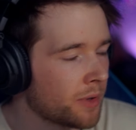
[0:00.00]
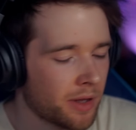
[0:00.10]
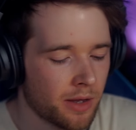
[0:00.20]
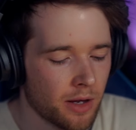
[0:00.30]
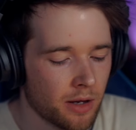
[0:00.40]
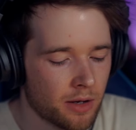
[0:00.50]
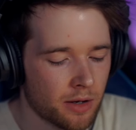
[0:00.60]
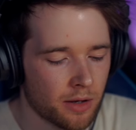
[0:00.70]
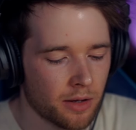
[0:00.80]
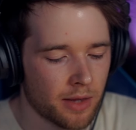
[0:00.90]
I think
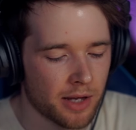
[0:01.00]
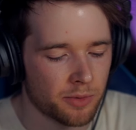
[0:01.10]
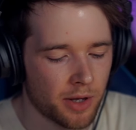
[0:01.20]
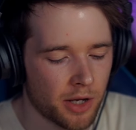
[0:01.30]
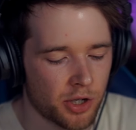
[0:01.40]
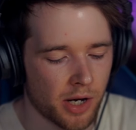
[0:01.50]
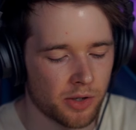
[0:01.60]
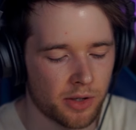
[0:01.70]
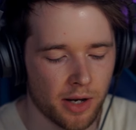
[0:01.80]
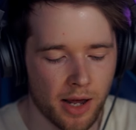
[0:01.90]
that's why they
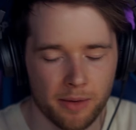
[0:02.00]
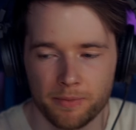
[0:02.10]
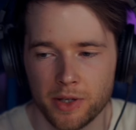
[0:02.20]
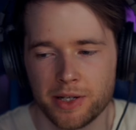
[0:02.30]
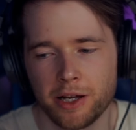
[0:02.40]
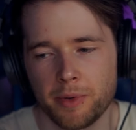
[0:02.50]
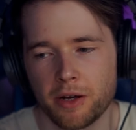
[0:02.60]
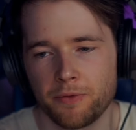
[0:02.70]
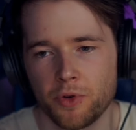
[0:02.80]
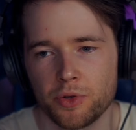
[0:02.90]
changed the name. It's a little bit
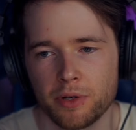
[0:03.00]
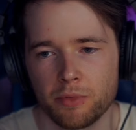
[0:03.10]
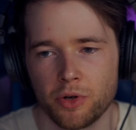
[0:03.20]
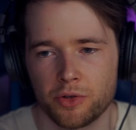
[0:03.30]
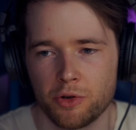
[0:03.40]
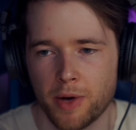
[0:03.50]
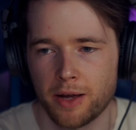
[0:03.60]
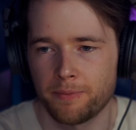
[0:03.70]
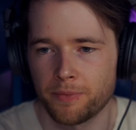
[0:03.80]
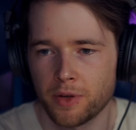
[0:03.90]
confusing, but not too bad.
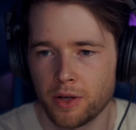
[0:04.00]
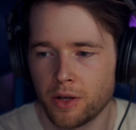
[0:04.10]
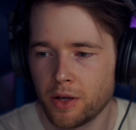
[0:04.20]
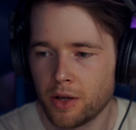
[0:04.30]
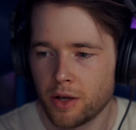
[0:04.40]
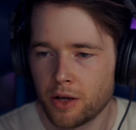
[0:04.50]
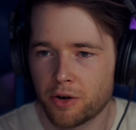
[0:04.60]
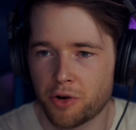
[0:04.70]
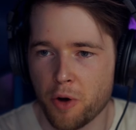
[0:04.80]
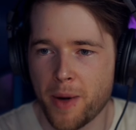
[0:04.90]

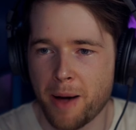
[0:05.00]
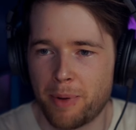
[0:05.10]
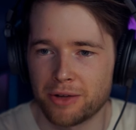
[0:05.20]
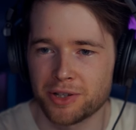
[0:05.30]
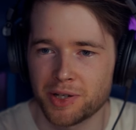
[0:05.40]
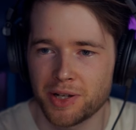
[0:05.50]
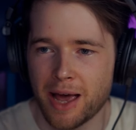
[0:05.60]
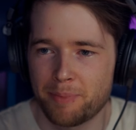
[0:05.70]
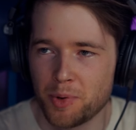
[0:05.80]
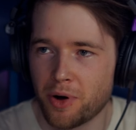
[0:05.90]
Crobat about to
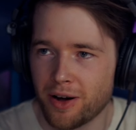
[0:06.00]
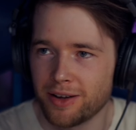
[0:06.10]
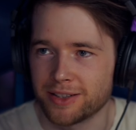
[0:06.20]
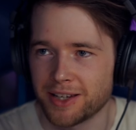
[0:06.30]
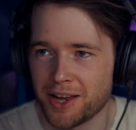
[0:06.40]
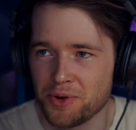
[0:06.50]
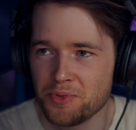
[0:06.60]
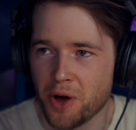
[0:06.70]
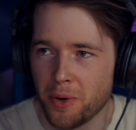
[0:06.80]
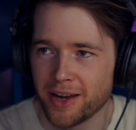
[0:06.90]
slap you hard. Yeah, you
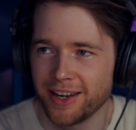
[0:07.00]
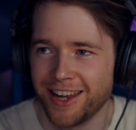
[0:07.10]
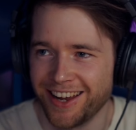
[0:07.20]
know it.